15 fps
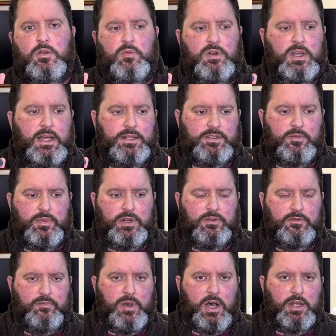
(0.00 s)
Well, it adds a bit
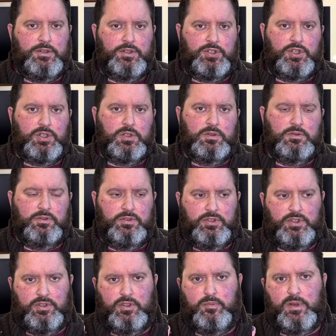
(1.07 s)
of punch
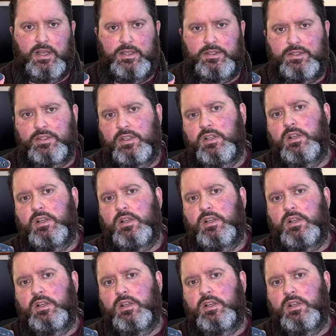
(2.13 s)
to the bass,